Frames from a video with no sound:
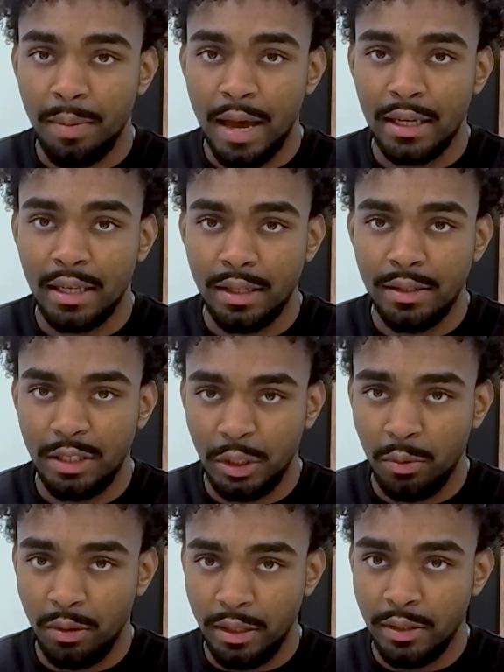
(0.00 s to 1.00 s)
back-end
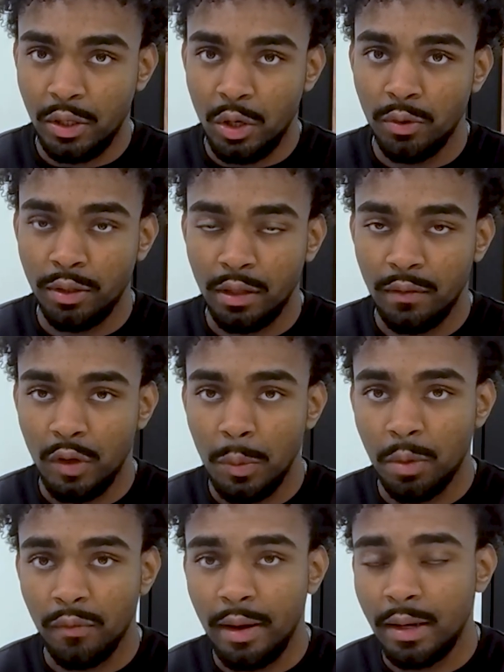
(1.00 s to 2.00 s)
secret link to cold info
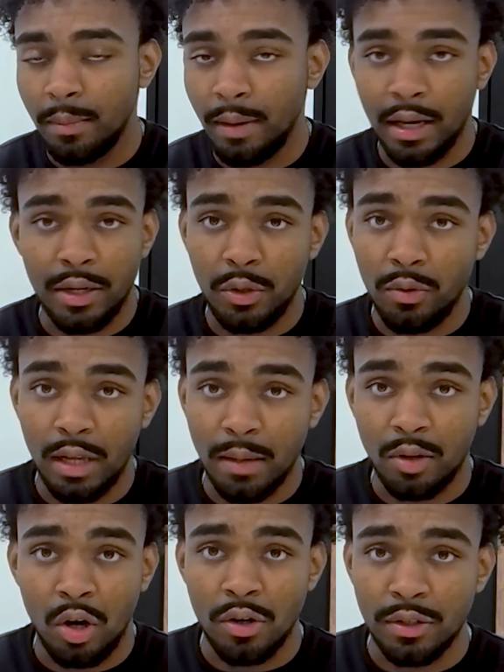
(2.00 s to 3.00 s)
provided by a dude
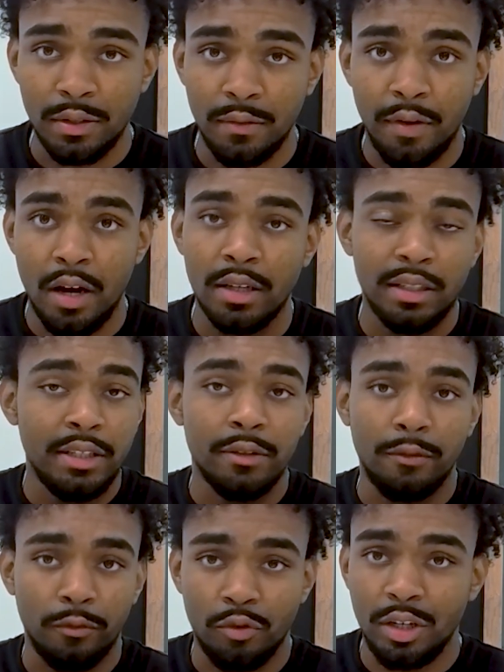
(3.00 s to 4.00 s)
named Carsten Fox. He's a
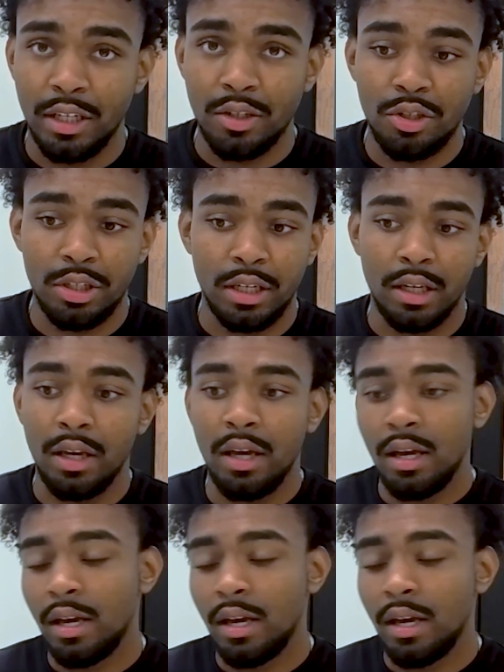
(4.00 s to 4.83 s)
freaking G.